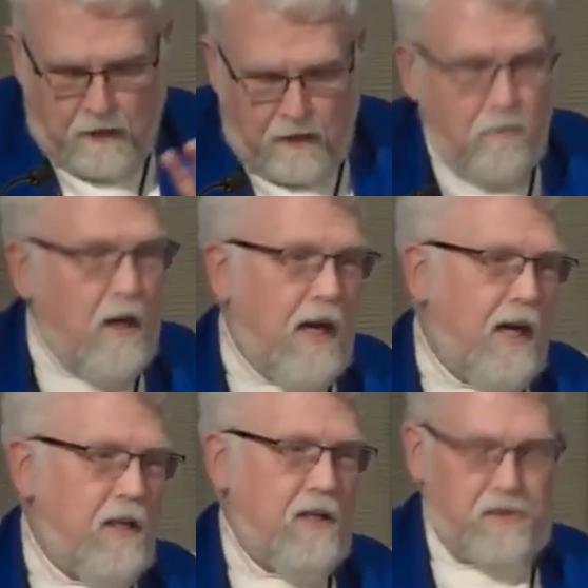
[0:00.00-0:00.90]
our
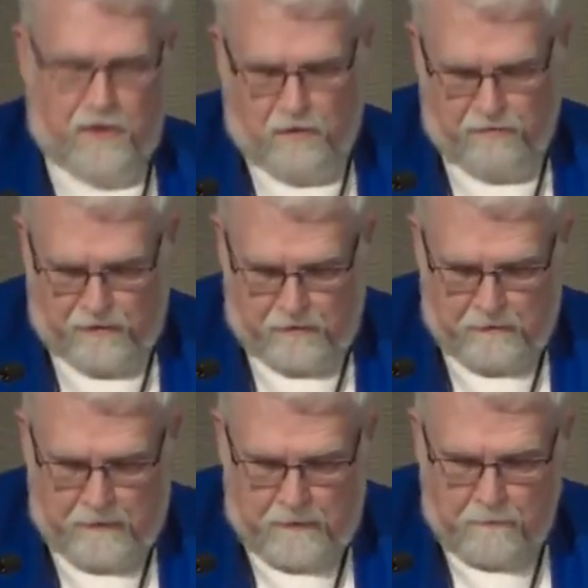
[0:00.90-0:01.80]
ride is over.
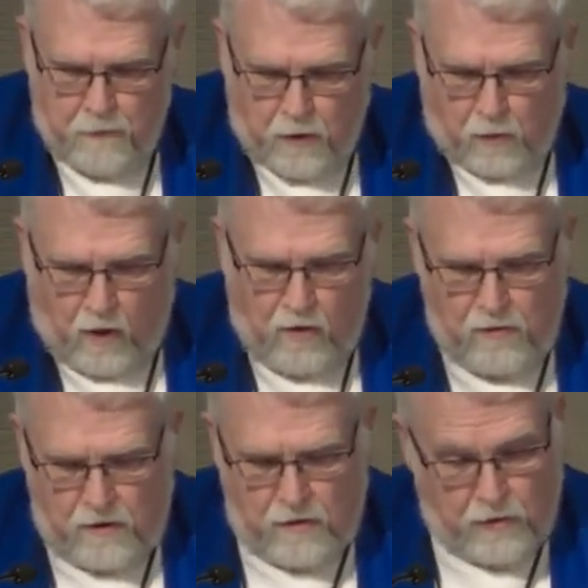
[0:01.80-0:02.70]
To
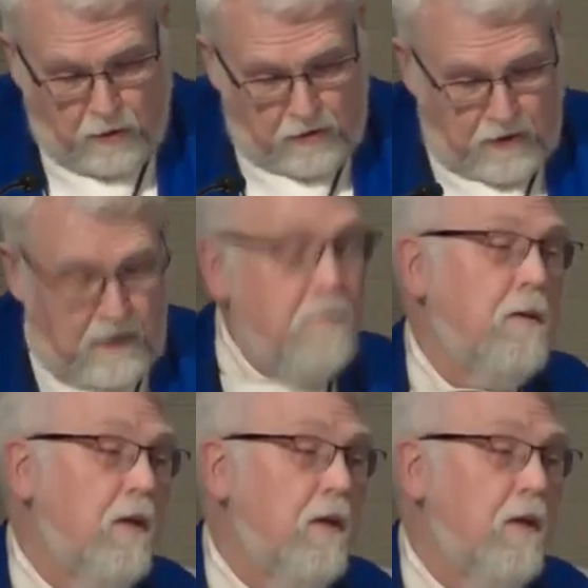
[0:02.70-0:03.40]
quote Dorothy,